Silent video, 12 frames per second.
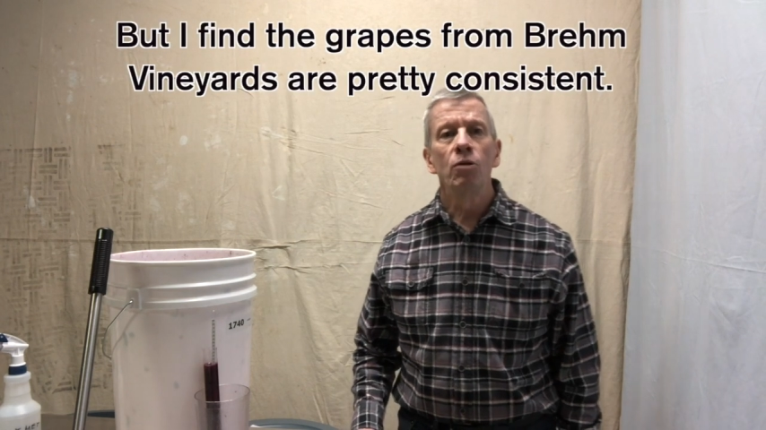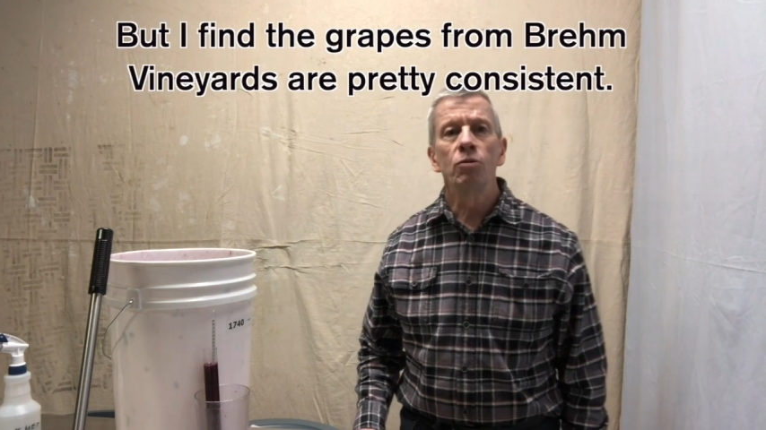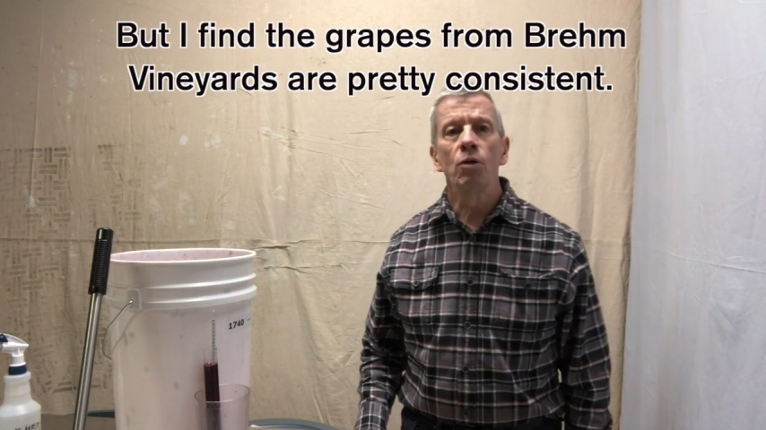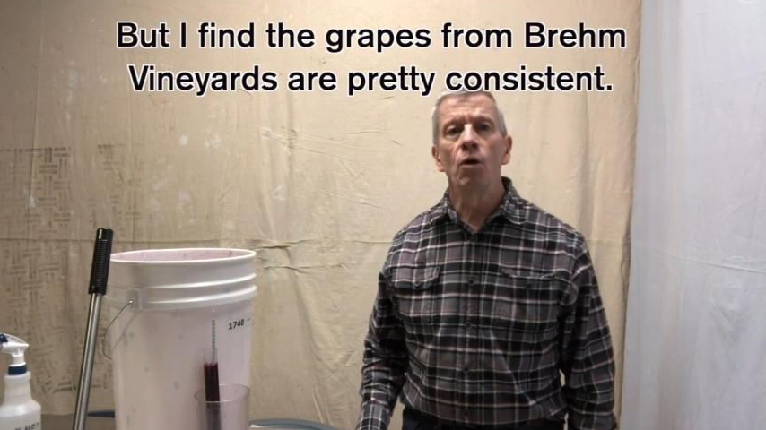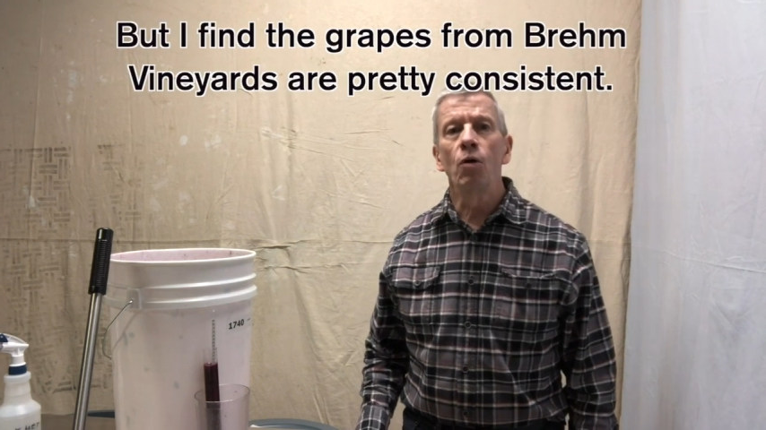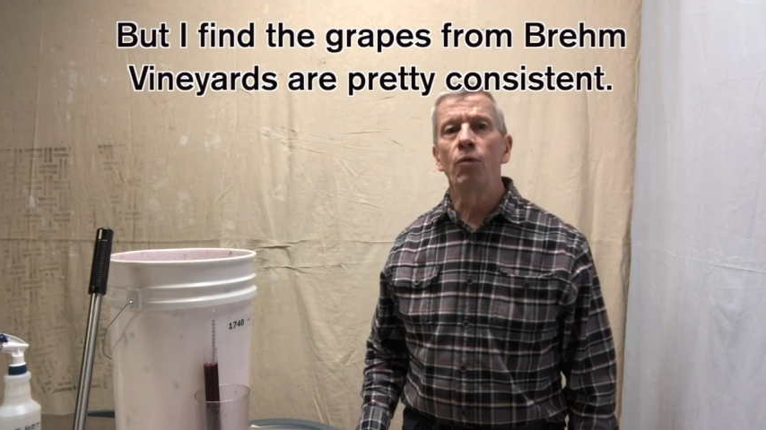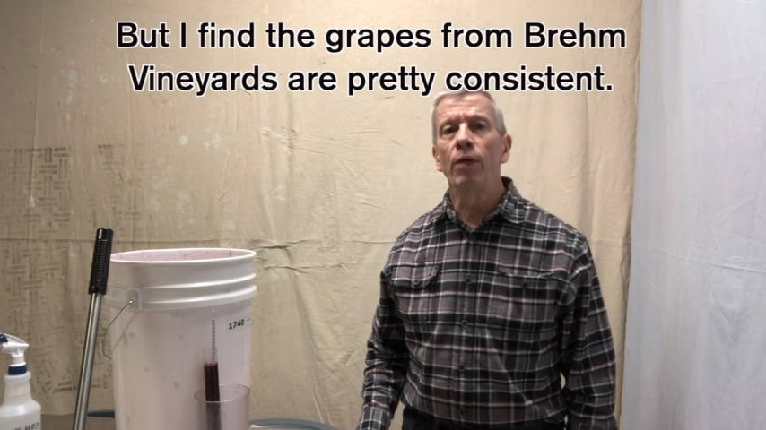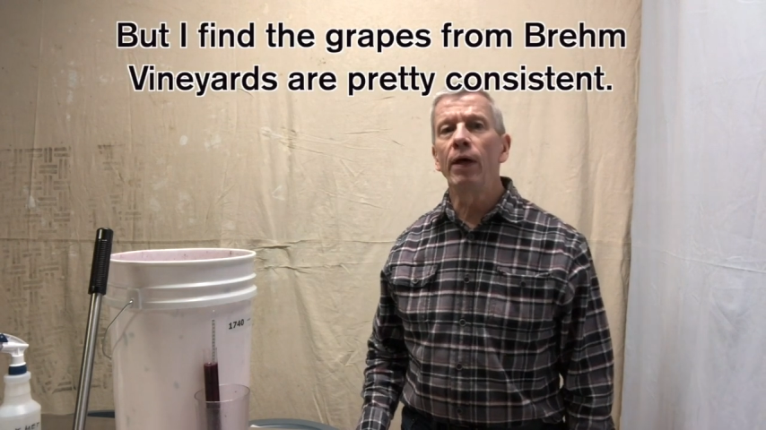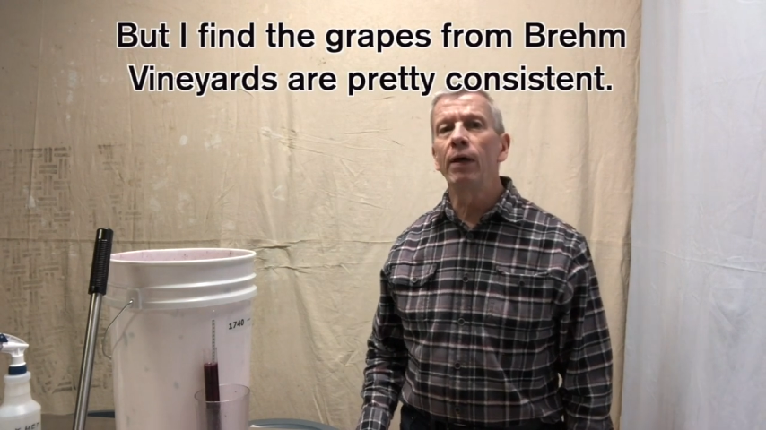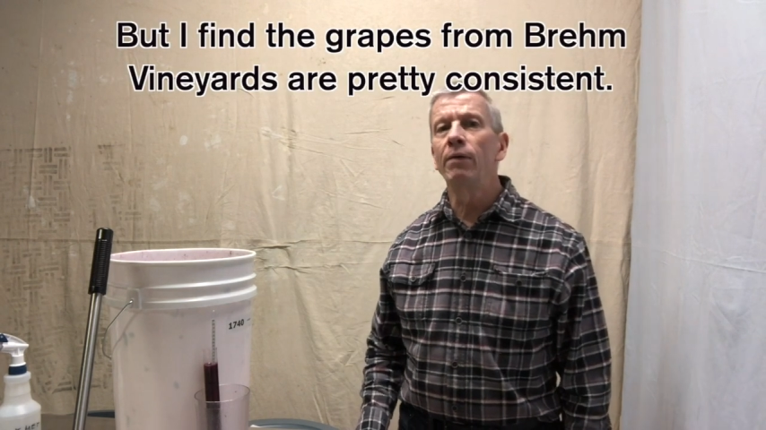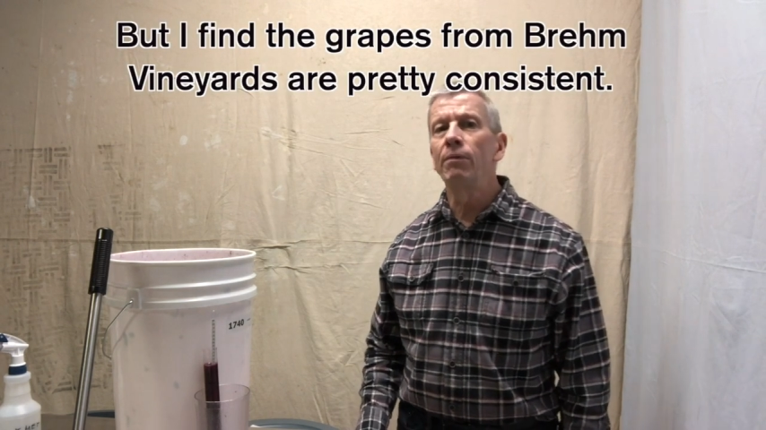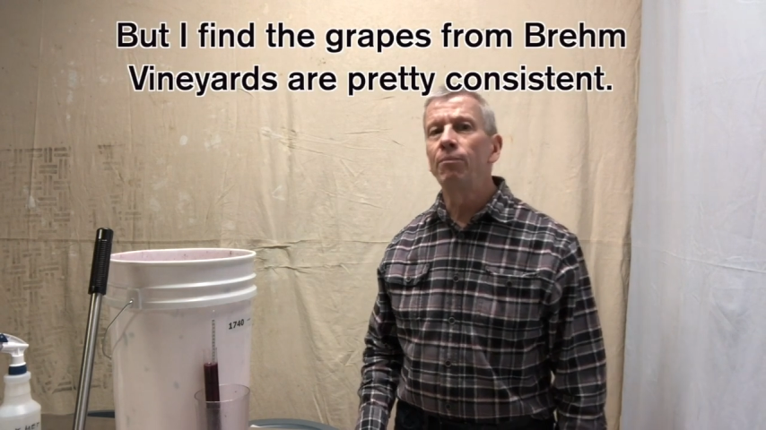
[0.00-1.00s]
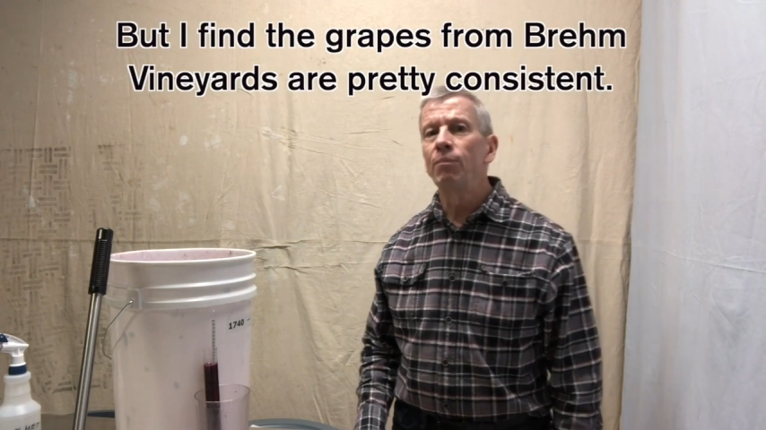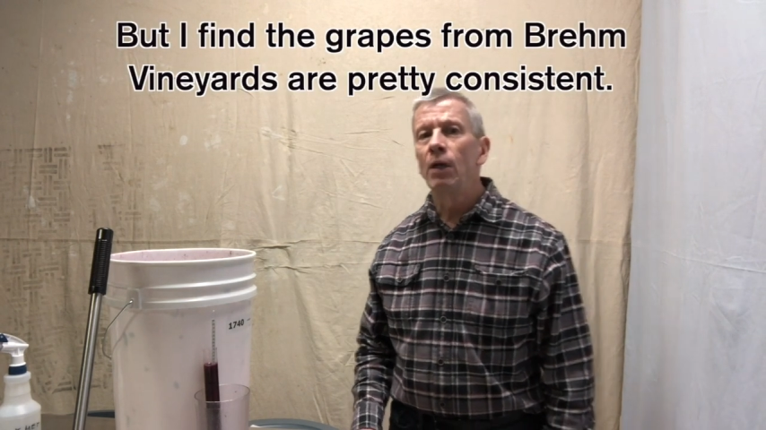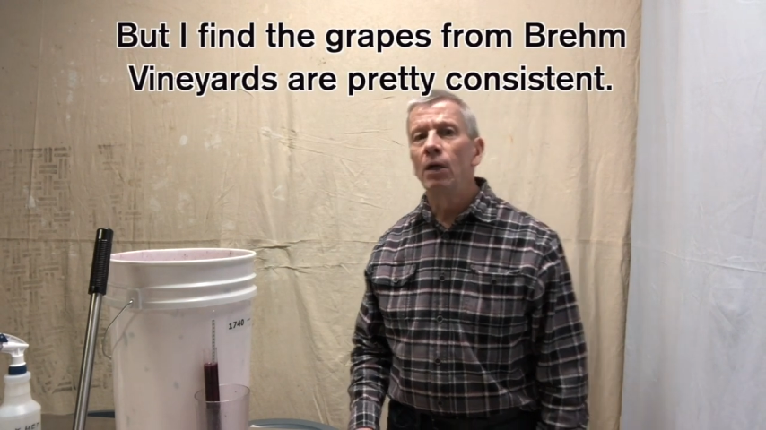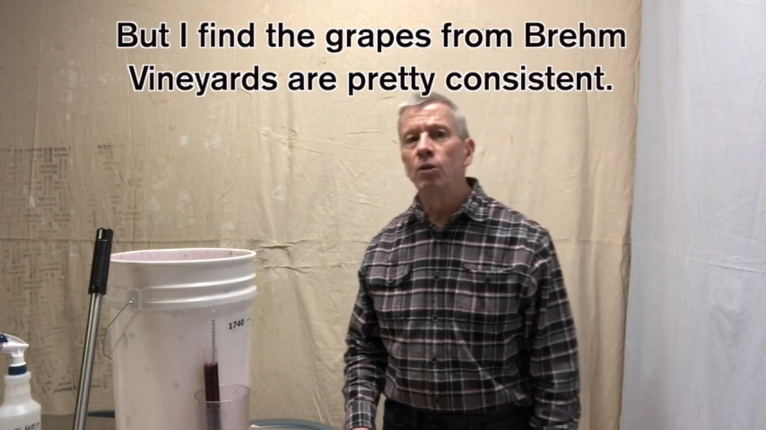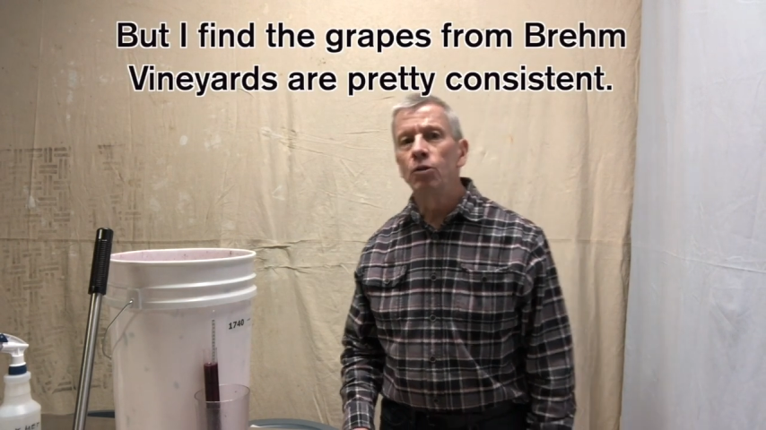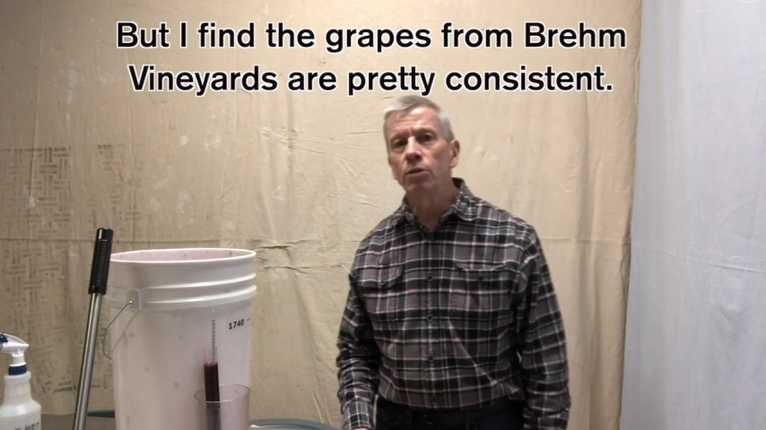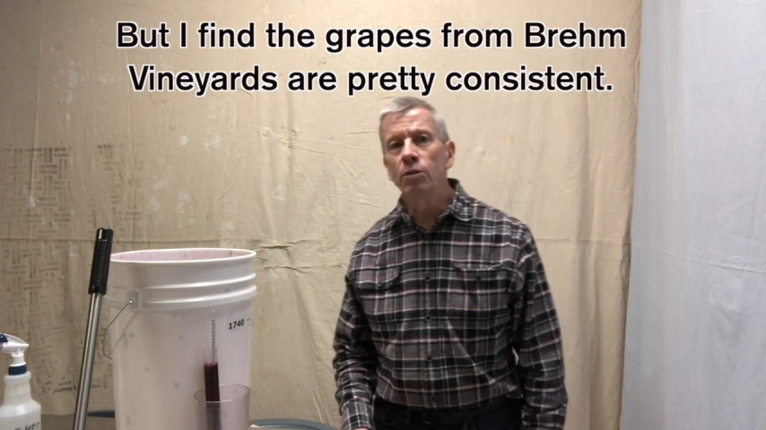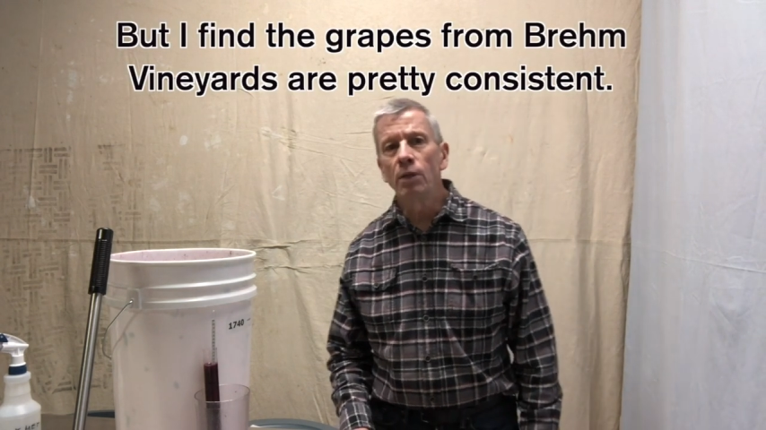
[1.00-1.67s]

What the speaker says: So then, just